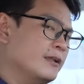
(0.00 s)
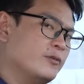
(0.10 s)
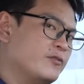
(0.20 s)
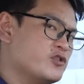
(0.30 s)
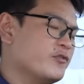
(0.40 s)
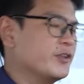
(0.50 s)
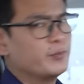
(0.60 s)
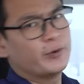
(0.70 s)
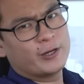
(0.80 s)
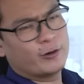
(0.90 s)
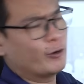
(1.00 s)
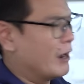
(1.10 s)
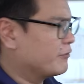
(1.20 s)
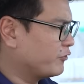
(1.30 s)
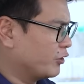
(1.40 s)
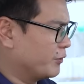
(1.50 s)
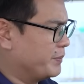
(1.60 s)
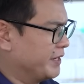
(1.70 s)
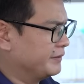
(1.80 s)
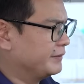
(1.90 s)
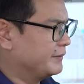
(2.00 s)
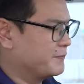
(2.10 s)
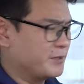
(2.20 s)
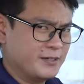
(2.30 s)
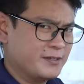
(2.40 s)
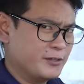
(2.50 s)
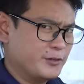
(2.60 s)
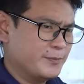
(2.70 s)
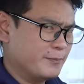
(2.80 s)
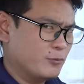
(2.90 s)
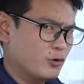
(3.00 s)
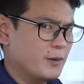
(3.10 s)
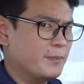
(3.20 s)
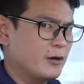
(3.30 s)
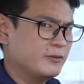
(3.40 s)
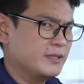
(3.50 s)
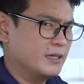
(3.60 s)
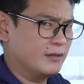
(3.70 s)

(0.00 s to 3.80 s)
that we've driven the Brio around for a bit, I'm going to tell you a bit more about the